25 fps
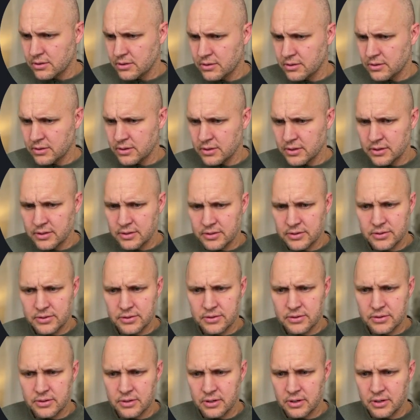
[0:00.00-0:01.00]

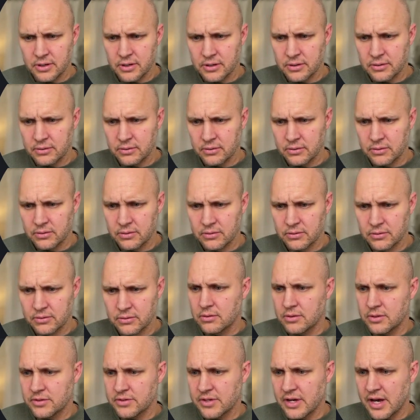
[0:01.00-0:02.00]
this
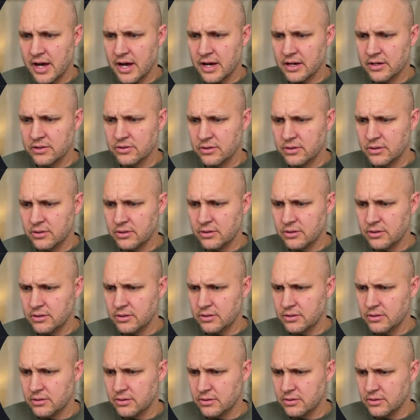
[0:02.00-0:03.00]
actor
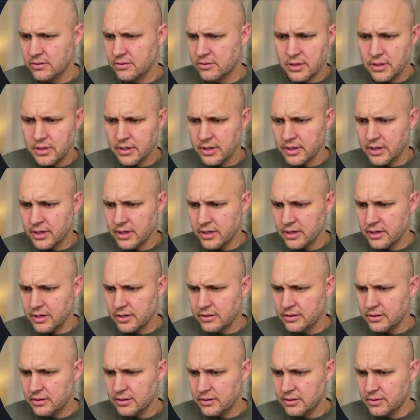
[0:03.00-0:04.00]

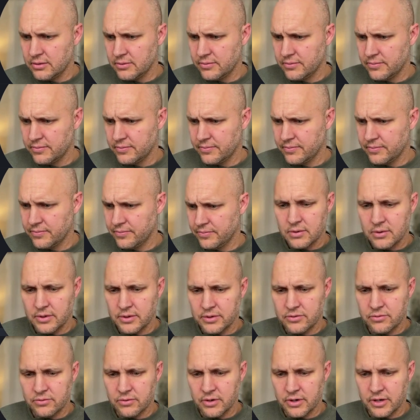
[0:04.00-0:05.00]
and
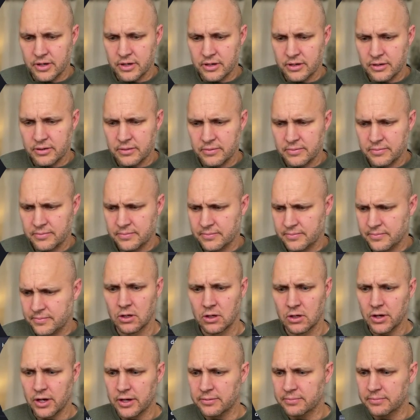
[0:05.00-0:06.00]
it's running.
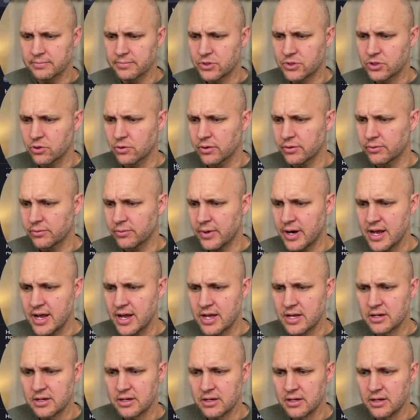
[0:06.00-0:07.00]
Okay, so it
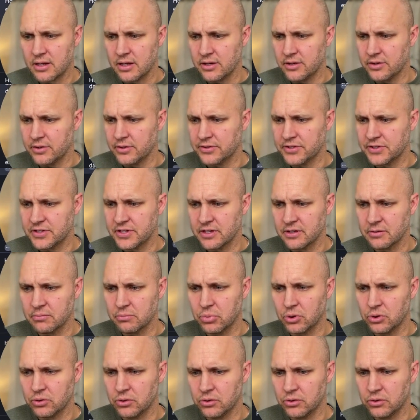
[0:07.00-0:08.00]
ran and you can see it
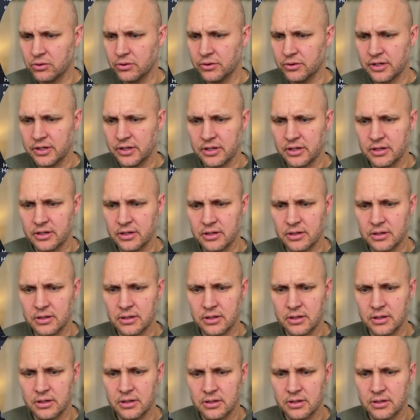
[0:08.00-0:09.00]
pulled
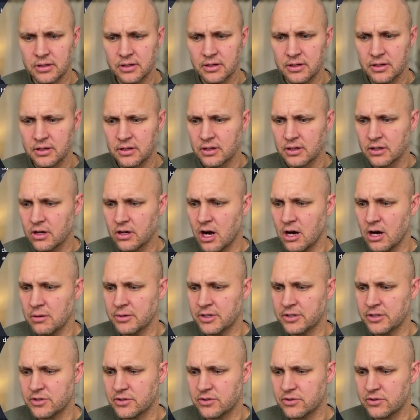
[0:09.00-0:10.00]
in
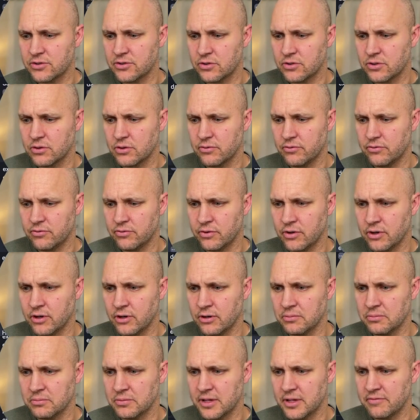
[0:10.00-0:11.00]
comments
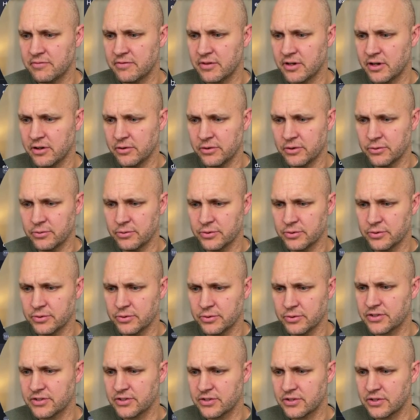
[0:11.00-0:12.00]
from that video. There were
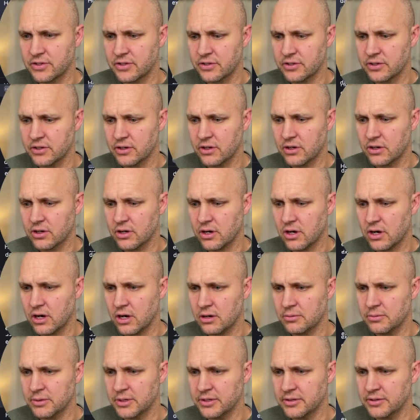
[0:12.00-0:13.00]
6
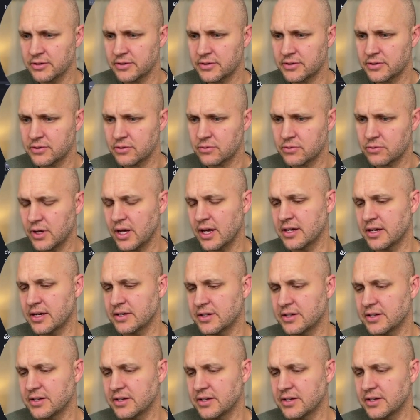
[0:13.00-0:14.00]
comments. We had it
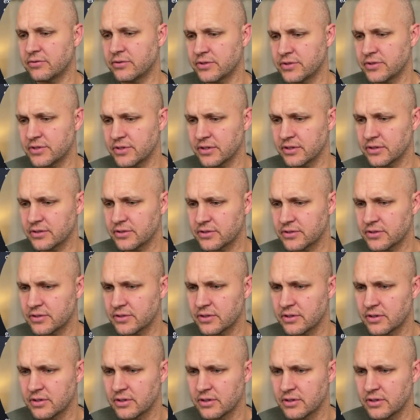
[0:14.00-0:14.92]
set for 6